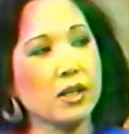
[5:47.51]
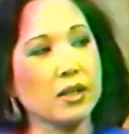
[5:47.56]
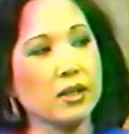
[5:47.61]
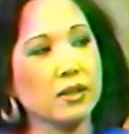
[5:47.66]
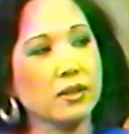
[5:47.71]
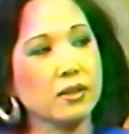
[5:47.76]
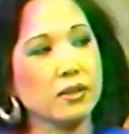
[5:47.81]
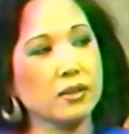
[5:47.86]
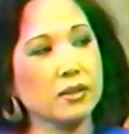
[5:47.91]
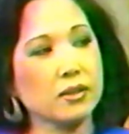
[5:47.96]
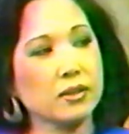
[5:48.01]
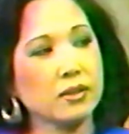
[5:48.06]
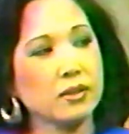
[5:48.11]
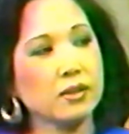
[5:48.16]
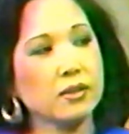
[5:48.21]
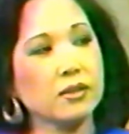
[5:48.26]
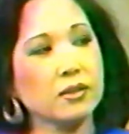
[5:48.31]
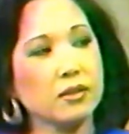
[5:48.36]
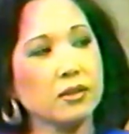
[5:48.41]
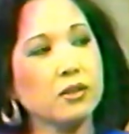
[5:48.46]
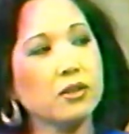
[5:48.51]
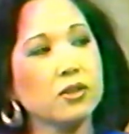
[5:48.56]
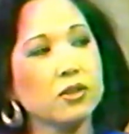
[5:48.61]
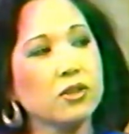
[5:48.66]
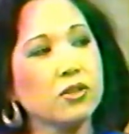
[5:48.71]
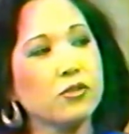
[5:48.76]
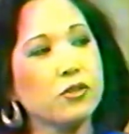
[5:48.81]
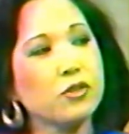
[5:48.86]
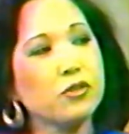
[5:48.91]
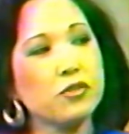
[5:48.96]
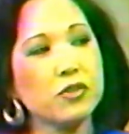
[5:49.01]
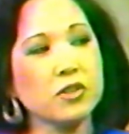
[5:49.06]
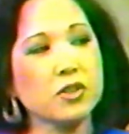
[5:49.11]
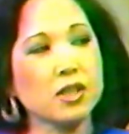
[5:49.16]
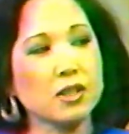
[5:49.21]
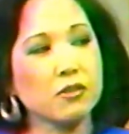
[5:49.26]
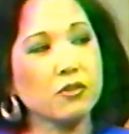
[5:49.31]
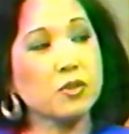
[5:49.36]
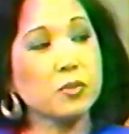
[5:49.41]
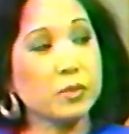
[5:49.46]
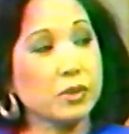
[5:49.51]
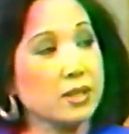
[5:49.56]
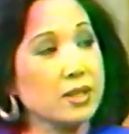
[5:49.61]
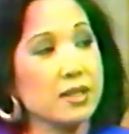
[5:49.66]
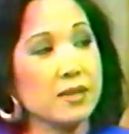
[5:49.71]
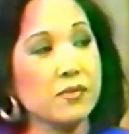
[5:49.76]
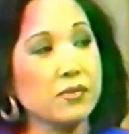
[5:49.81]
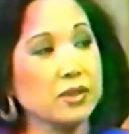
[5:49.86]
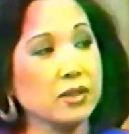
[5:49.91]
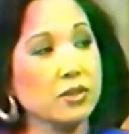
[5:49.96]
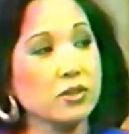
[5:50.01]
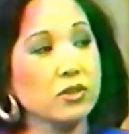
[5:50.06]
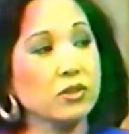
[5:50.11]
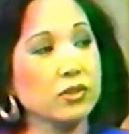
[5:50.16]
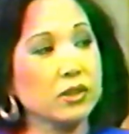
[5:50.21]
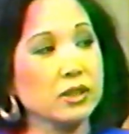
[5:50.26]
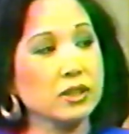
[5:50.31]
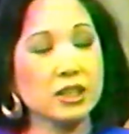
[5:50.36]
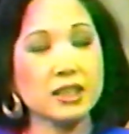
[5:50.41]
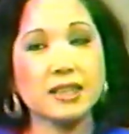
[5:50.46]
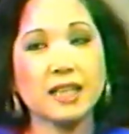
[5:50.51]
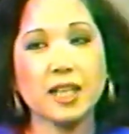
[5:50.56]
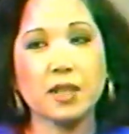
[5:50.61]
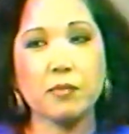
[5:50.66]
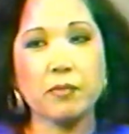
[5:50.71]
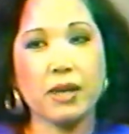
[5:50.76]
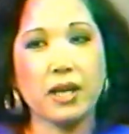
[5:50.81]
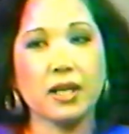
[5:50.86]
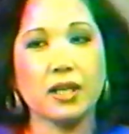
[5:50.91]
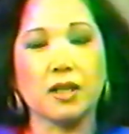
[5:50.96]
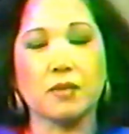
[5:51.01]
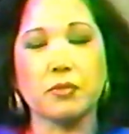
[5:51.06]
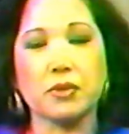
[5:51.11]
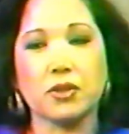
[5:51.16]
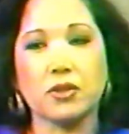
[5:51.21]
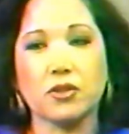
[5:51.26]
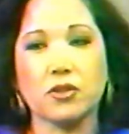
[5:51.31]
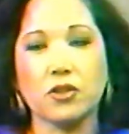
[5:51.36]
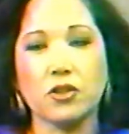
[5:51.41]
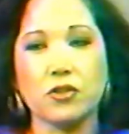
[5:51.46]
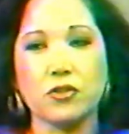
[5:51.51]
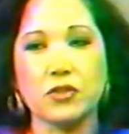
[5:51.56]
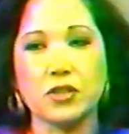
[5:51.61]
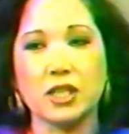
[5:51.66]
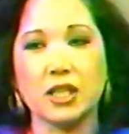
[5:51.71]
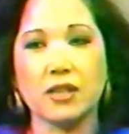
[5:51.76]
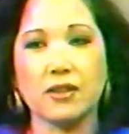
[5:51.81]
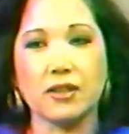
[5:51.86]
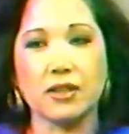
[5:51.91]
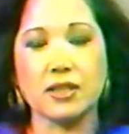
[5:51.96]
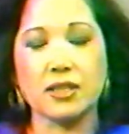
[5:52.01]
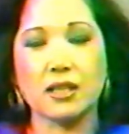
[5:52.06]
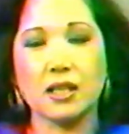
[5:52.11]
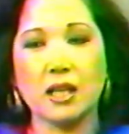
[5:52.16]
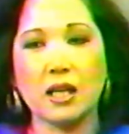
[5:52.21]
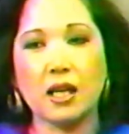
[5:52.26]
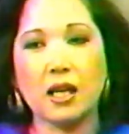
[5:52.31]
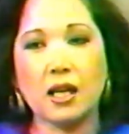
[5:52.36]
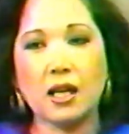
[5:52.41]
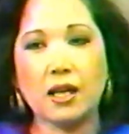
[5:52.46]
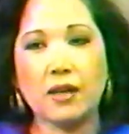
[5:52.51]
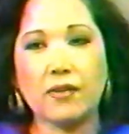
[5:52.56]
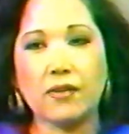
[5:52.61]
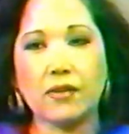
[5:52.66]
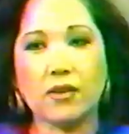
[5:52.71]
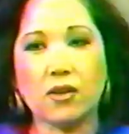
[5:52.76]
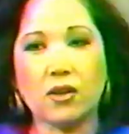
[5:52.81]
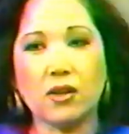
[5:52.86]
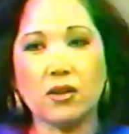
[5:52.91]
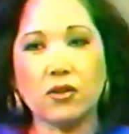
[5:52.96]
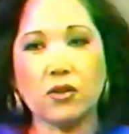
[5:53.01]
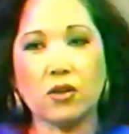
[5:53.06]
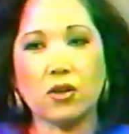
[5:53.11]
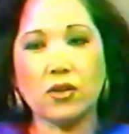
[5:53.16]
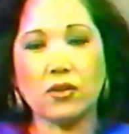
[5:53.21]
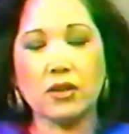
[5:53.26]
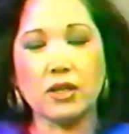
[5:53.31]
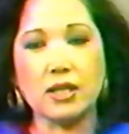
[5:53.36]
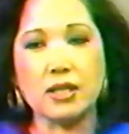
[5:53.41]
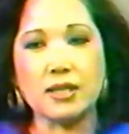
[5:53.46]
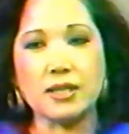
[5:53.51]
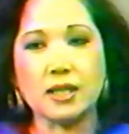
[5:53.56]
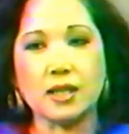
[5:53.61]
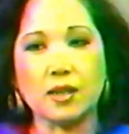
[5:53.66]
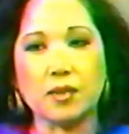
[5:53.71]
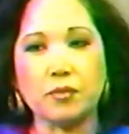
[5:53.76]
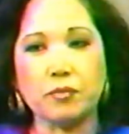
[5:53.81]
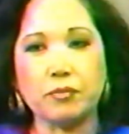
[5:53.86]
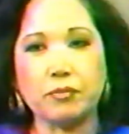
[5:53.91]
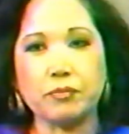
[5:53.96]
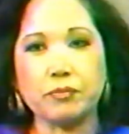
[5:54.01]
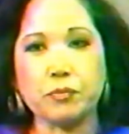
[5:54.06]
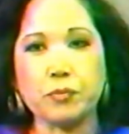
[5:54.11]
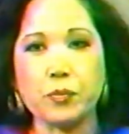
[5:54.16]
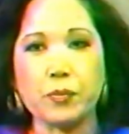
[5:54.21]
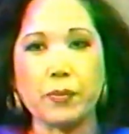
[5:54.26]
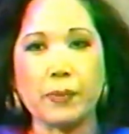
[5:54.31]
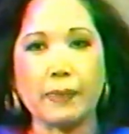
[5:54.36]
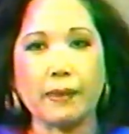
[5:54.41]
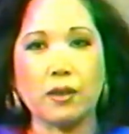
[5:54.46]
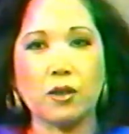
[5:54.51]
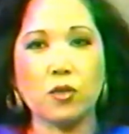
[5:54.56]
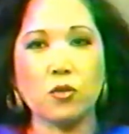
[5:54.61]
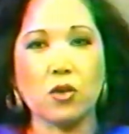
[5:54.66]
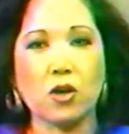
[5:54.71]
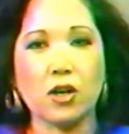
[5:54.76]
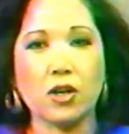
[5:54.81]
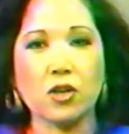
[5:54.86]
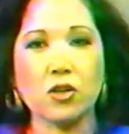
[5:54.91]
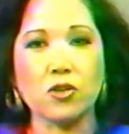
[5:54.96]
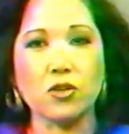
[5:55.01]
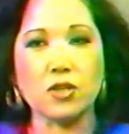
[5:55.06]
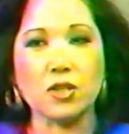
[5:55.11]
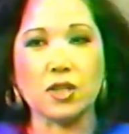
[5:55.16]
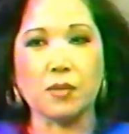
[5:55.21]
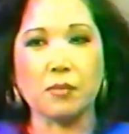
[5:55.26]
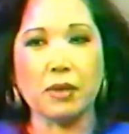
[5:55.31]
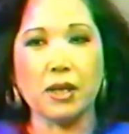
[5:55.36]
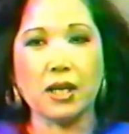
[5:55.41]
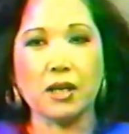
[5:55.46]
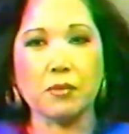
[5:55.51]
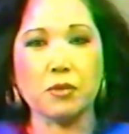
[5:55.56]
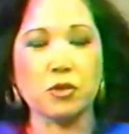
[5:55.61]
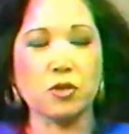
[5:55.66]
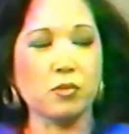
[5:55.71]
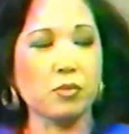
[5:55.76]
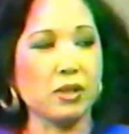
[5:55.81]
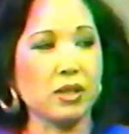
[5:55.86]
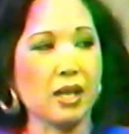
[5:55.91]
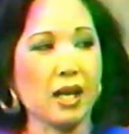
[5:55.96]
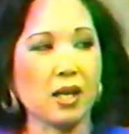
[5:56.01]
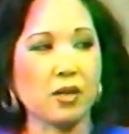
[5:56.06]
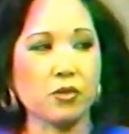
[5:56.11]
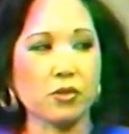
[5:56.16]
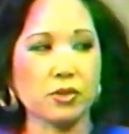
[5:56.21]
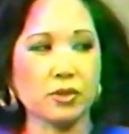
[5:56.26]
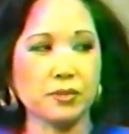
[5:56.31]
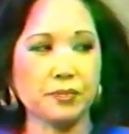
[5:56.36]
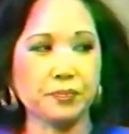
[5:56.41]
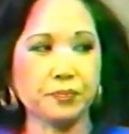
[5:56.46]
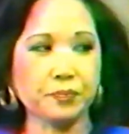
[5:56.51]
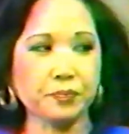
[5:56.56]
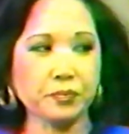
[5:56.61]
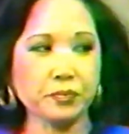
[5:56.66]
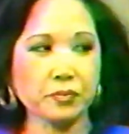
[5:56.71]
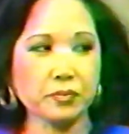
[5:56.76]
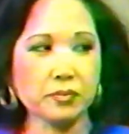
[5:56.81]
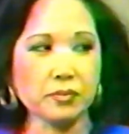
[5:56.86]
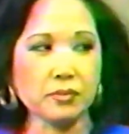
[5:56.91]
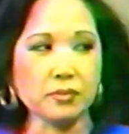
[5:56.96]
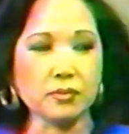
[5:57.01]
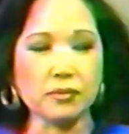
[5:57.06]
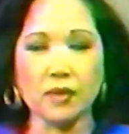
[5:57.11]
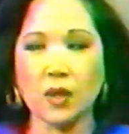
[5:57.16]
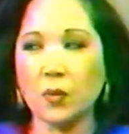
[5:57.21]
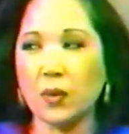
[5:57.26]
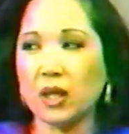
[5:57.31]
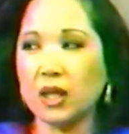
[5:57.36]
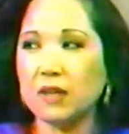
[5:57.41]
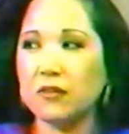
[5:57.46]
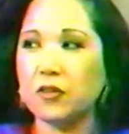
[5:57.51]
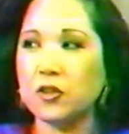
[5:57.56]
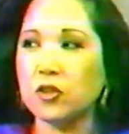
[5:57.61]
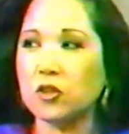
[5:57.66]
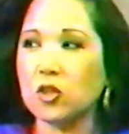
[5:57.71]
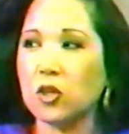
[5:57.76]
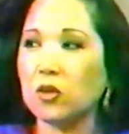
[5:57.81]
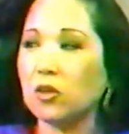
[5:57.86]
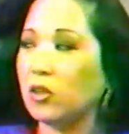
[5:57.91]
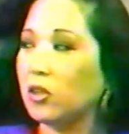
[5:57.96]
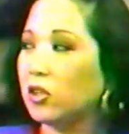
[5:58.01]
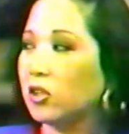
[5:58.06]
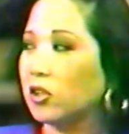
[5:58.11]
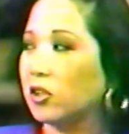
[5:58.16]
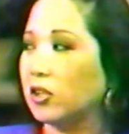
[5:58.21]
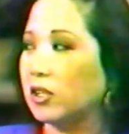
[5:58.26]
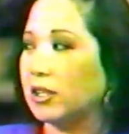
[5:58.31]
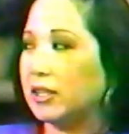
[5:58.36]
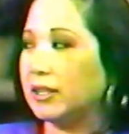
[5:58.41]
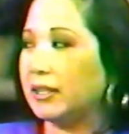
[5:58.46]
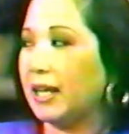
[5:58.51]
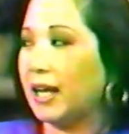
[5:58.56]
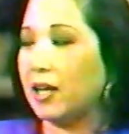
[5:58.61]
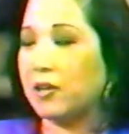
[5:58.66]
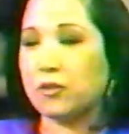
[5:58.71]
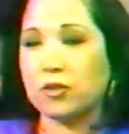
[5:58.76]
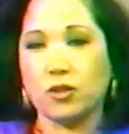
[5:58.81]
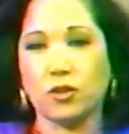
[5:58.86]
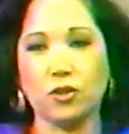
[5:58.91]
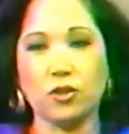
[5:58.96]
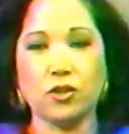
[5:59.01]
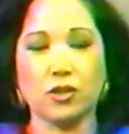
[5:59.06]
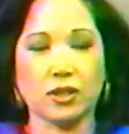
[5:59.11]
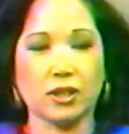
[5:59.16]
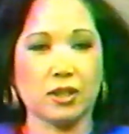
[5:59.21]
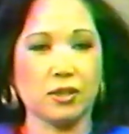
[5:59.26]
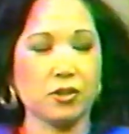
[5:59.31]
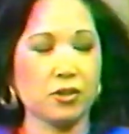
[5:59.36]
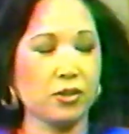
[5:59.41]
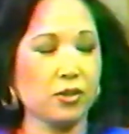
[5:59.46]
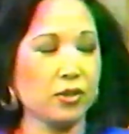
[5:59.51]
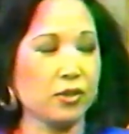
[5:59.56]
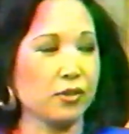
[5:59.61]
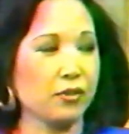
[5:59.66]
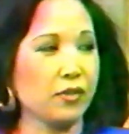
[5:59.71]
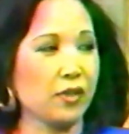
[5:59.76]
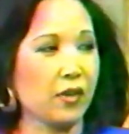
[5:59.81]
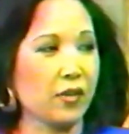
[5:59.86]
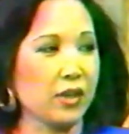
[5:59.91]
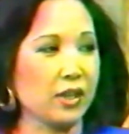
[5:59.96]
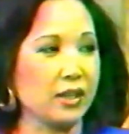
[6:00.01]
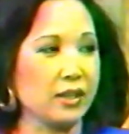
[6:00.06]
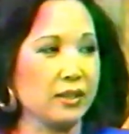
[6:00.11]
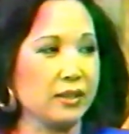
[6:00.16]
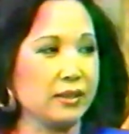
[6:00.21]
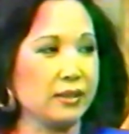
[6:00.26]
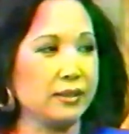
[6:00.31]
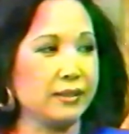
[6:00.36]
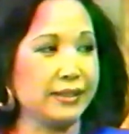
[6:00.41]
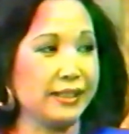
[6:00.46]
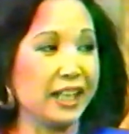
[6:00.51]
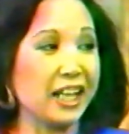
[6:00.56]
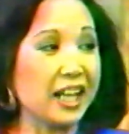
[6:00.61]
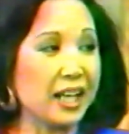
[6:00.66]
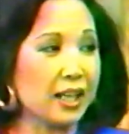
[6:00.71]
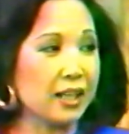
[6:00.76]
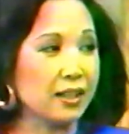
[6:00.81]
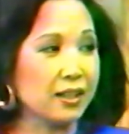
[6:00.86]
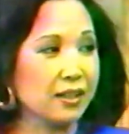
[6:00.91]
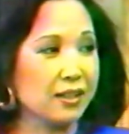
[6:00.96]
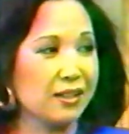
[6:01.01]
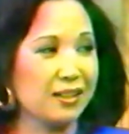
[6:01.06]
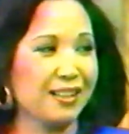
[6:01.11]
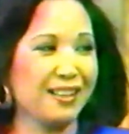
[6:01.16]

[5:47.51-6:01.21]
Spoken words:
and, you know, if you feel comfortable in something, do it. Just like makeup, you know, you've seen this, all these new articles on makeup should be natural. Well, if you don't look good in the natural look and you look very dead,